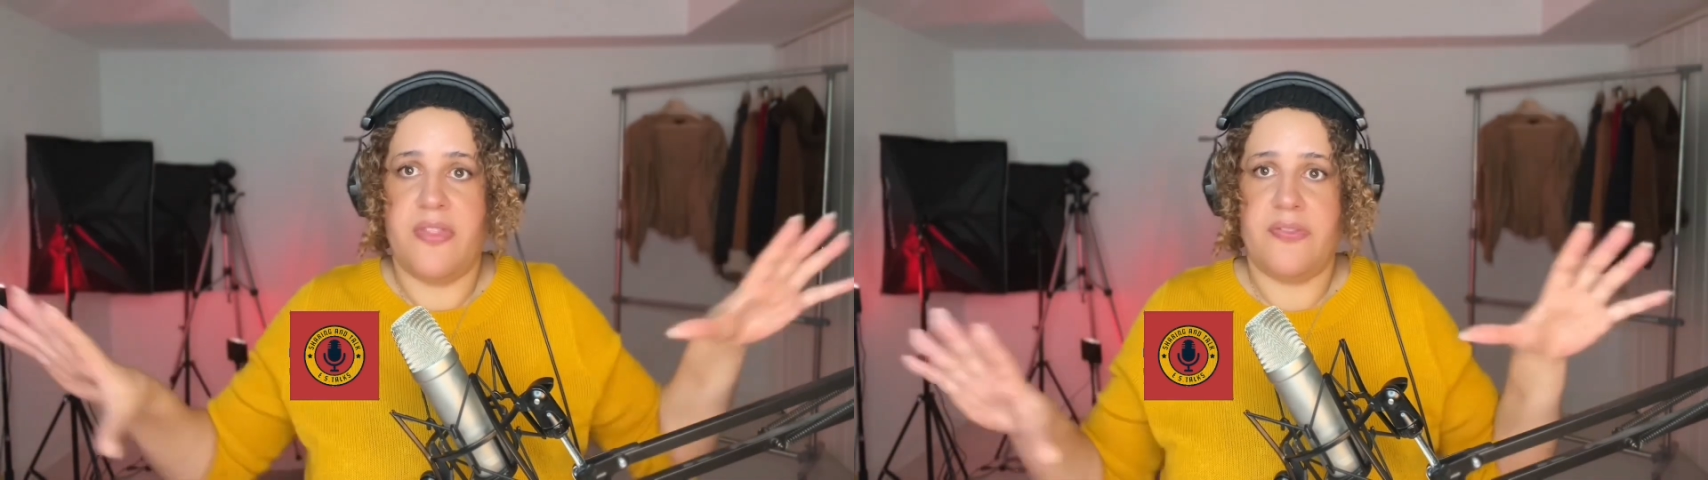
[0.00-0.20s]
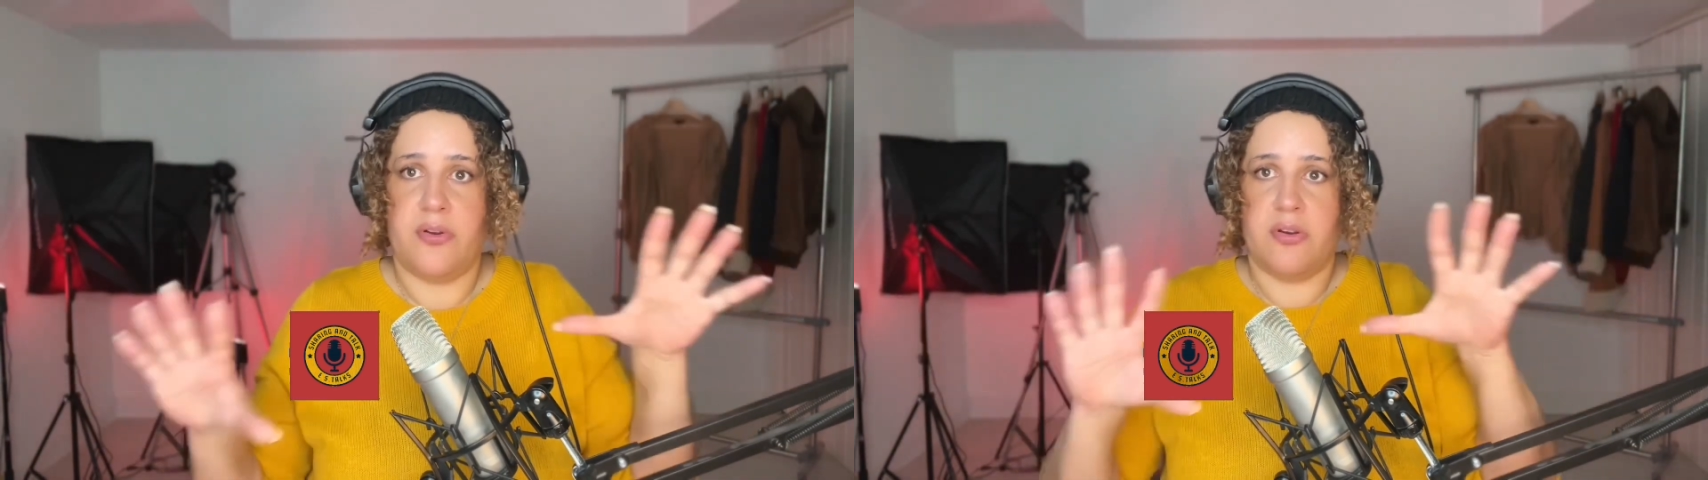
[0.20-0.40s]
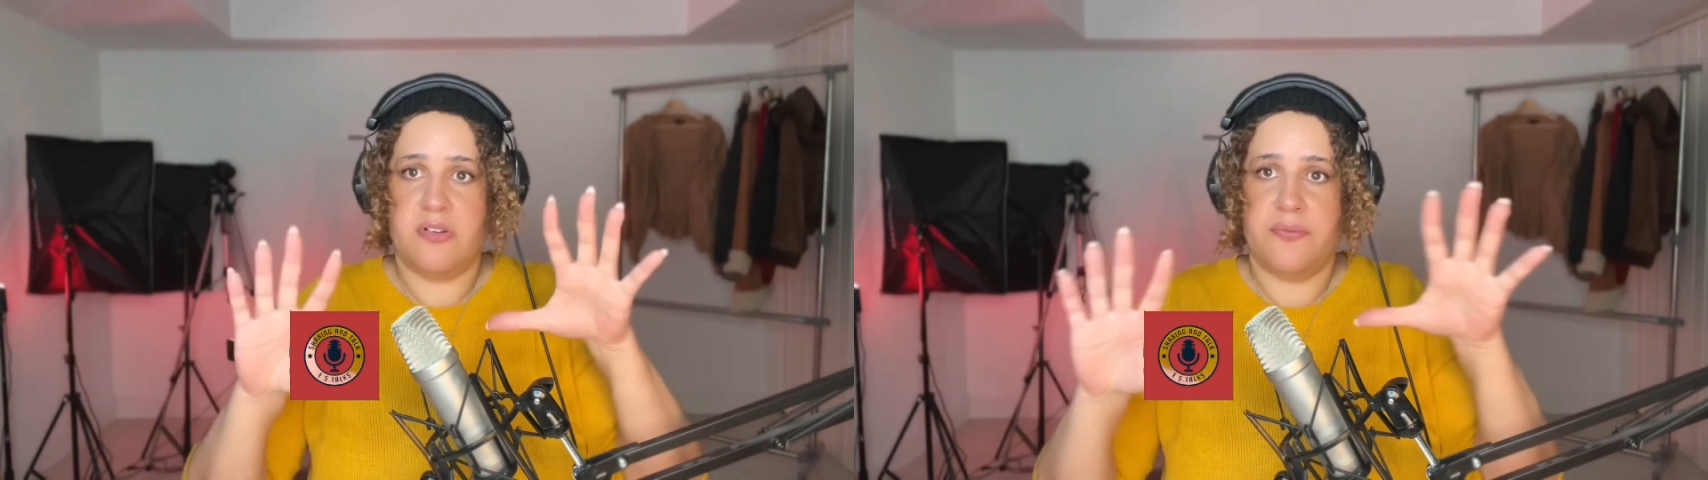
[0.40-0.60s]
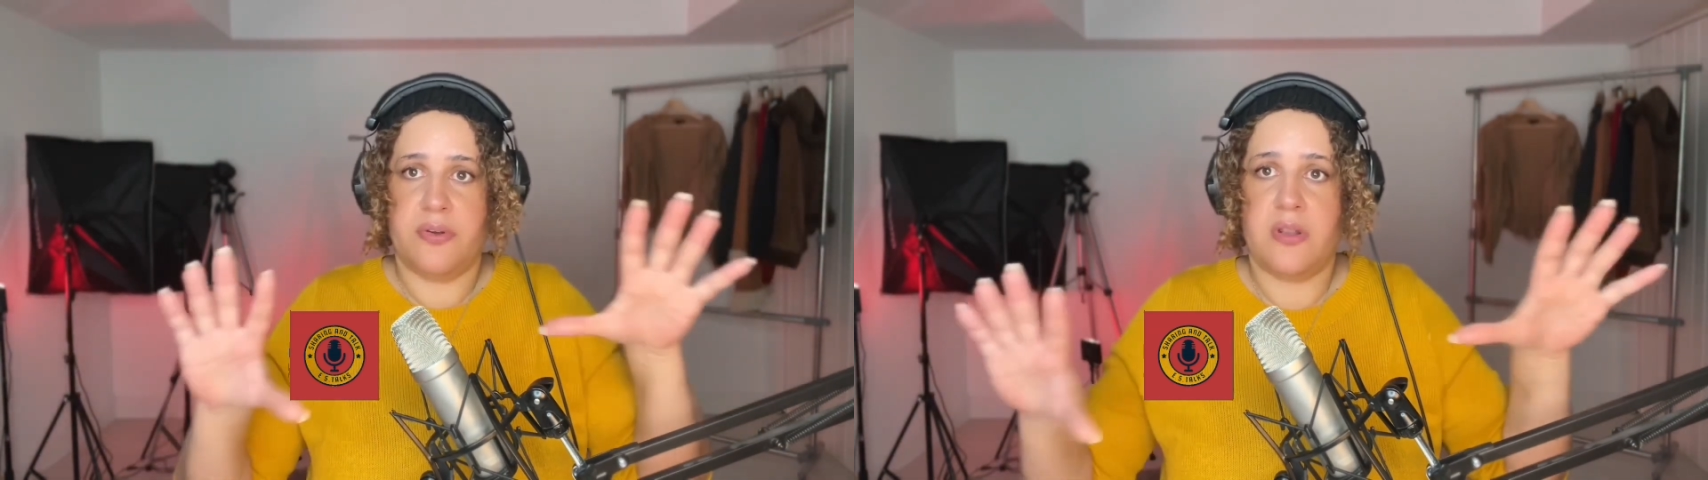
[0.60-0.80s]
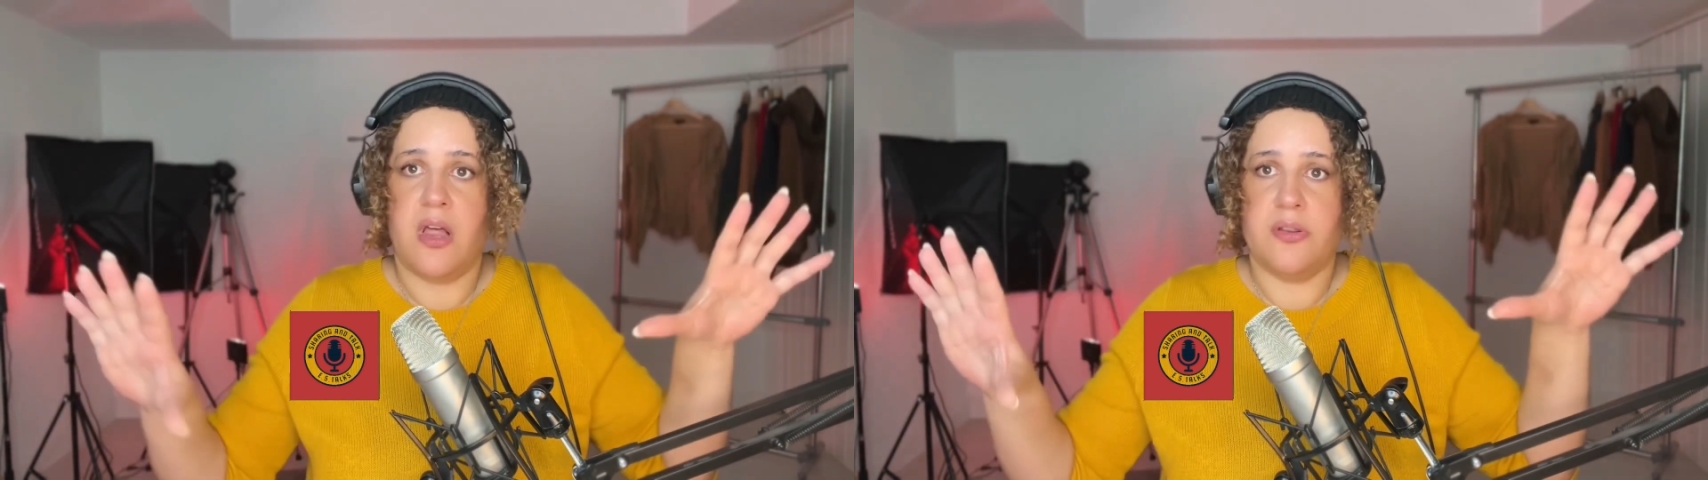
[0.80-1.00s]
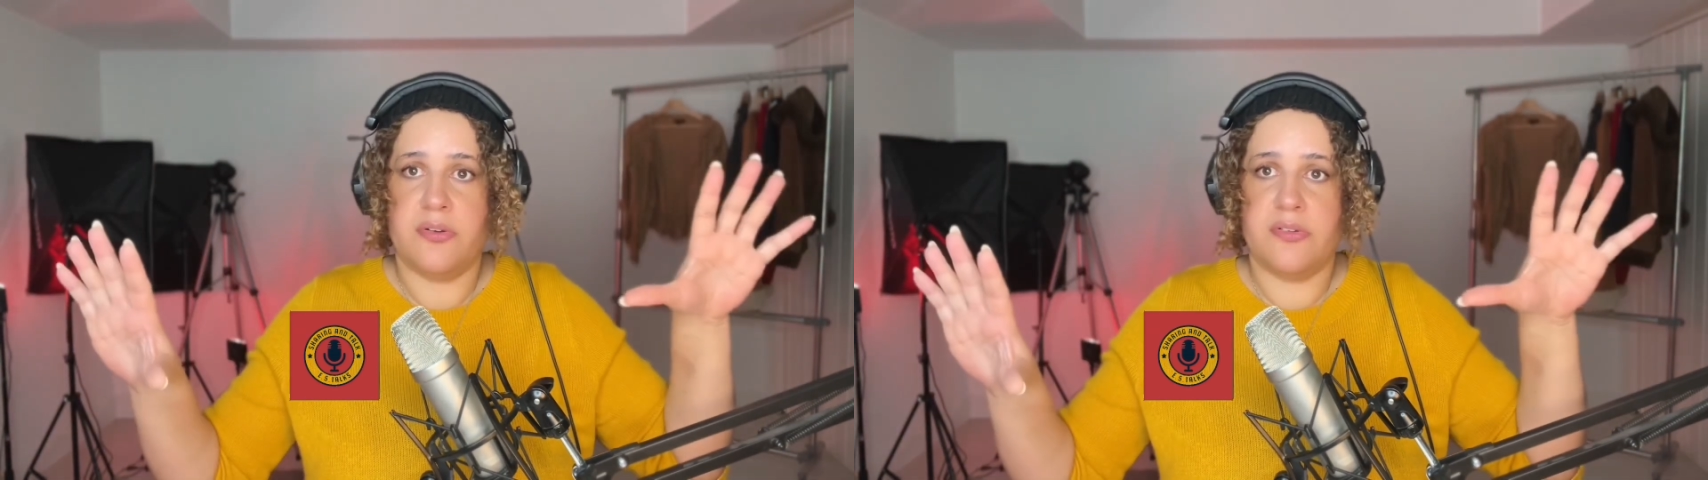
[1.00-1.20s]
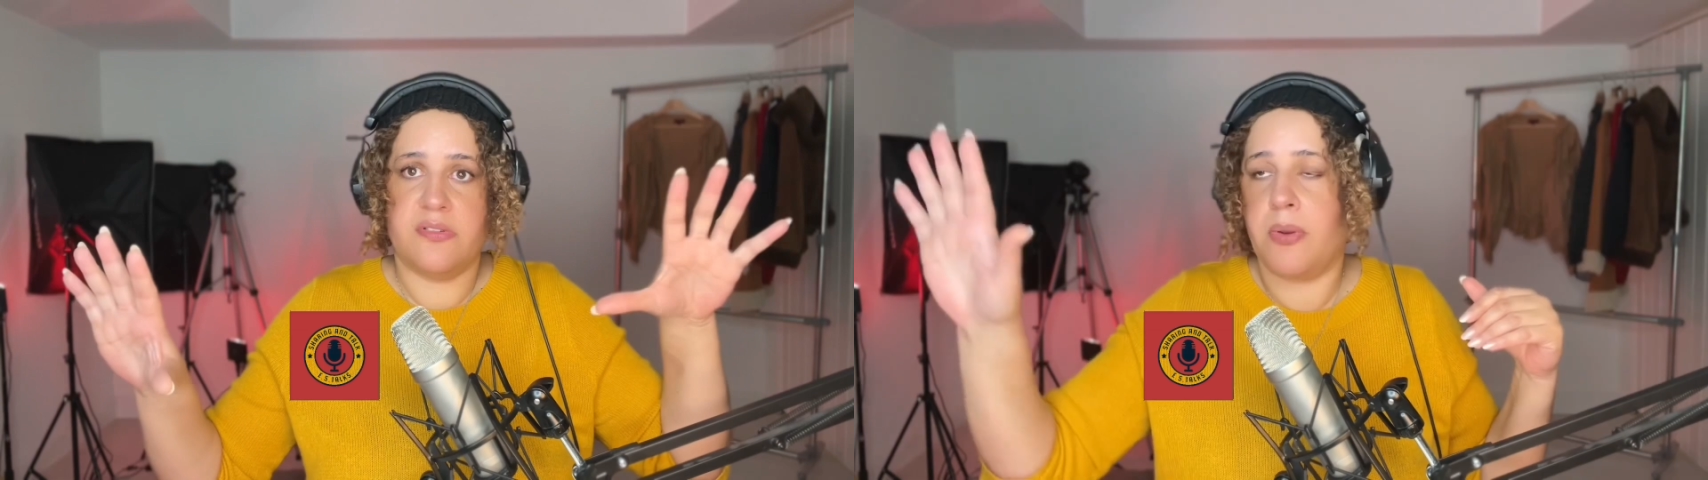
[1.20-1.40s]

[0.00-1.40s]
that there are different colors.